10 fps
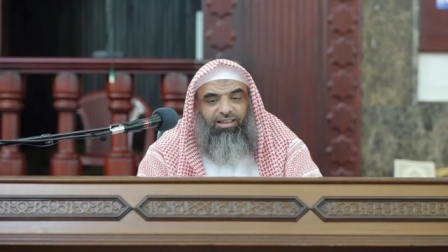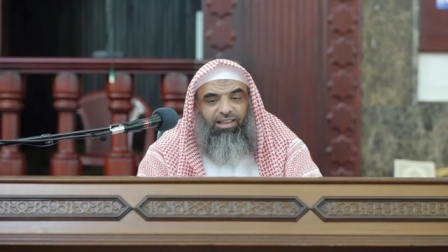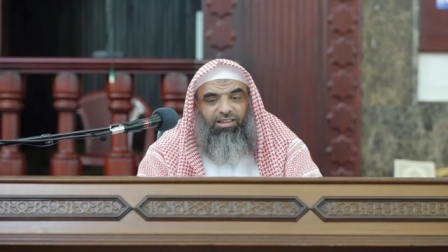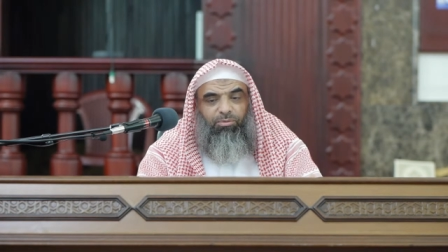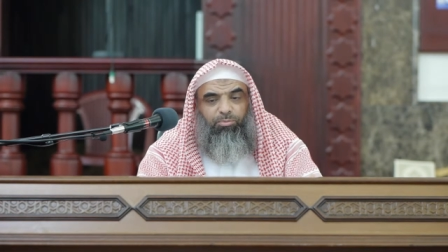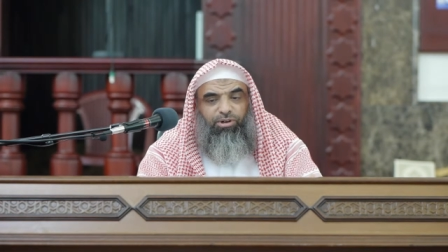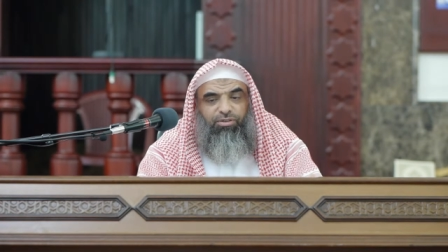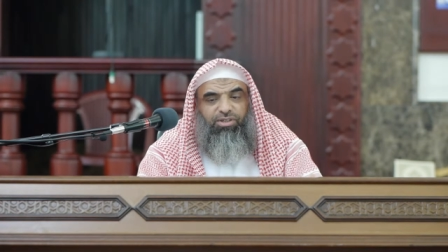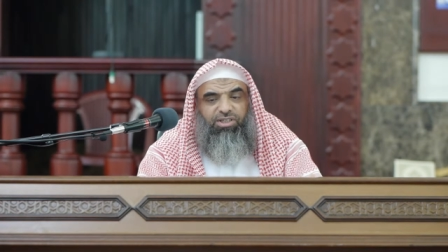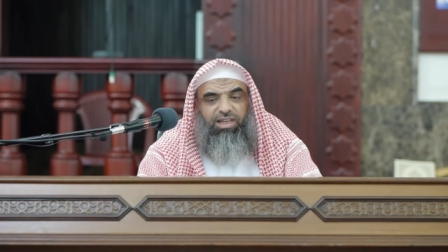in the
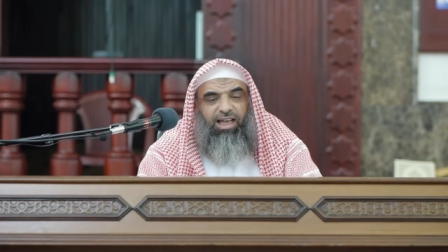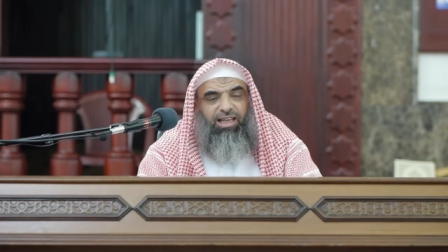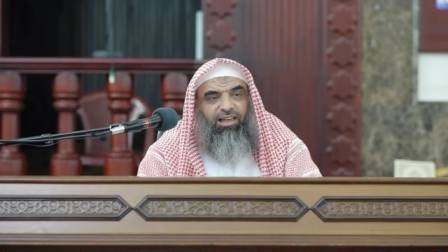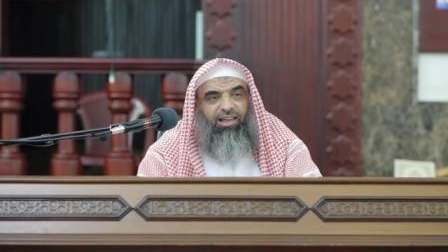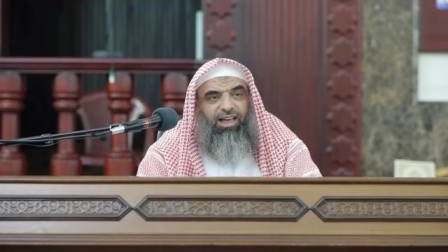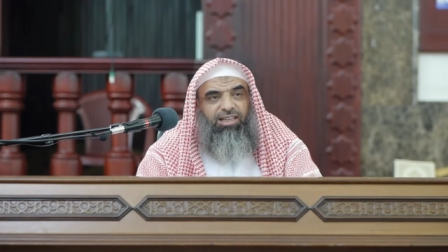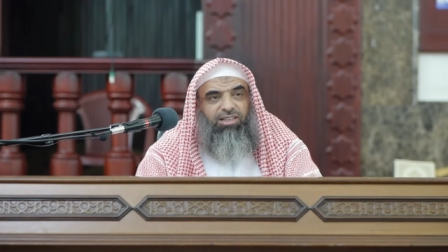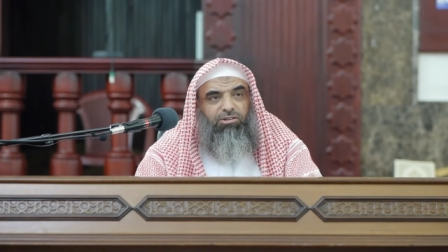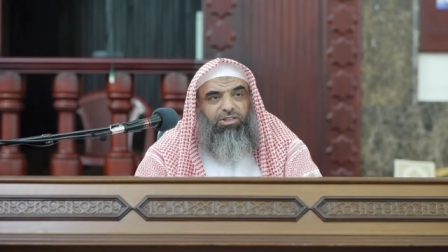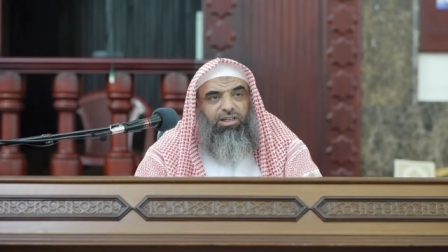previous ayah, Allah
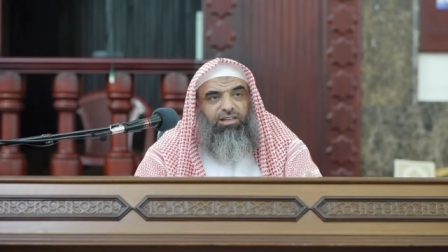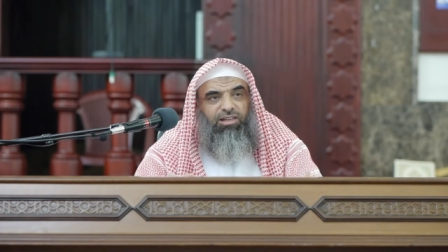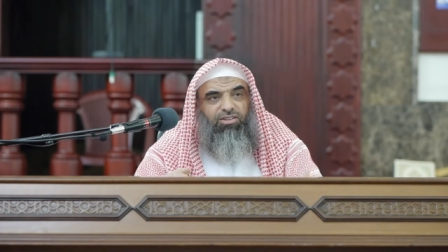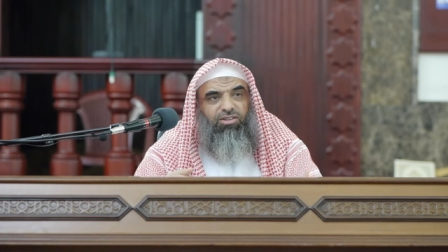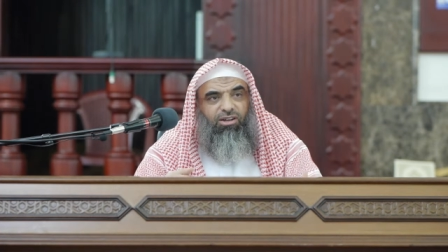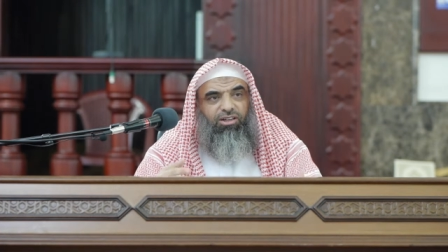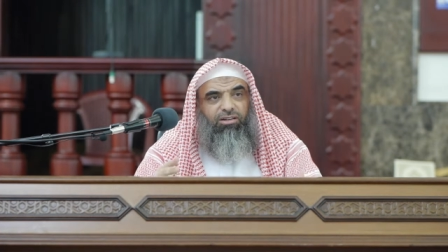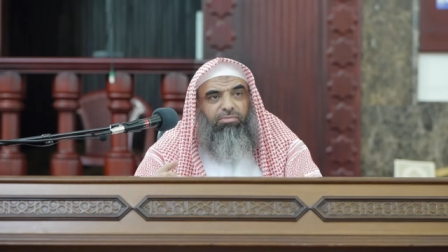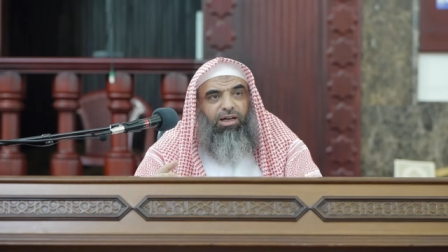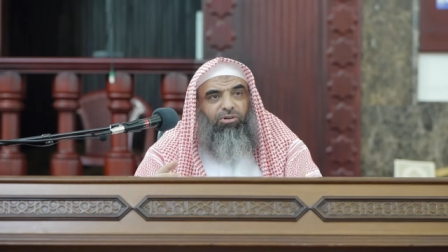Azza wa Jal is talking
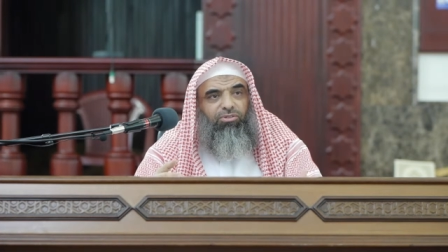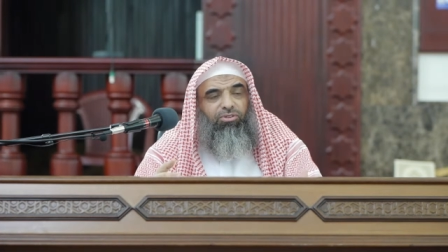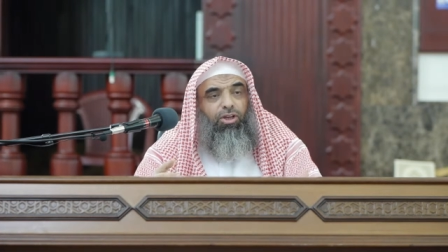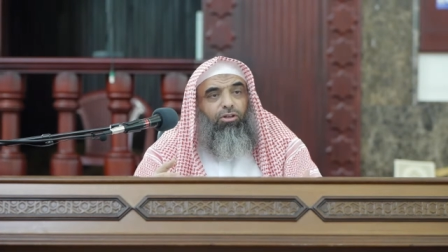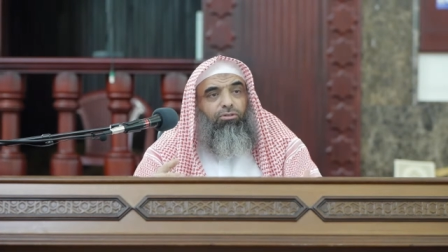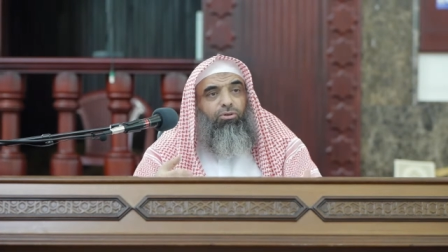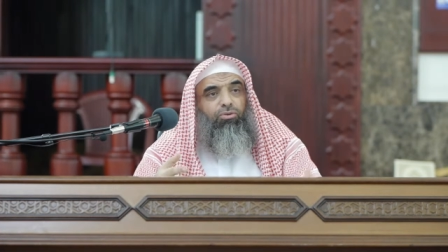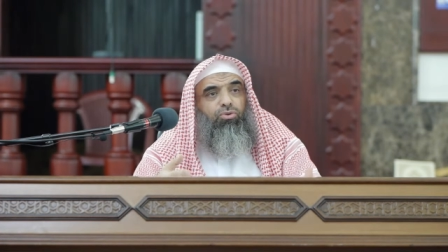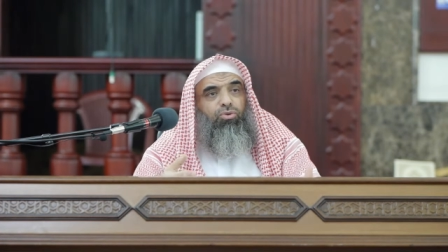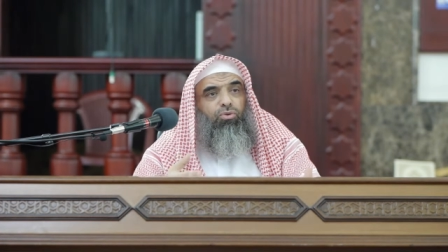about
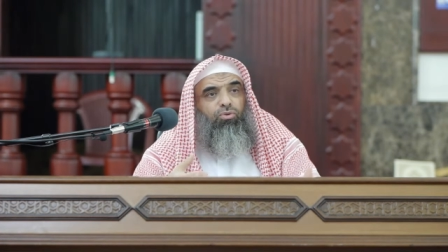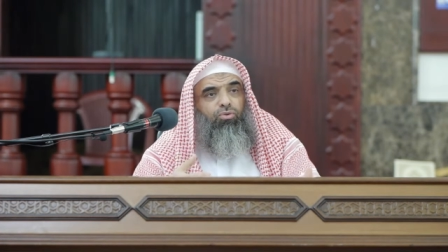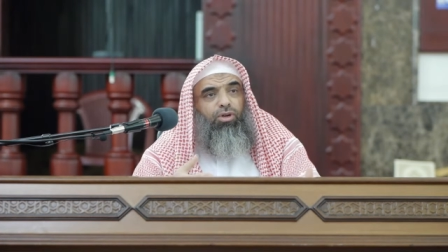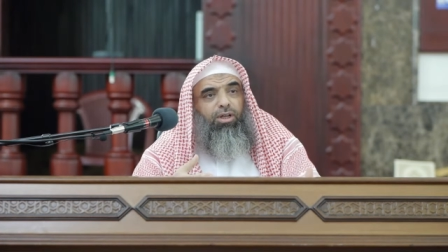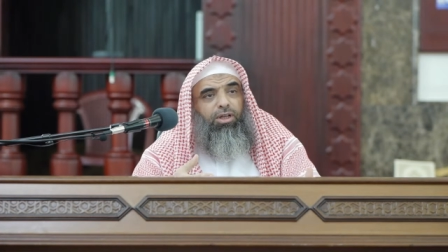those who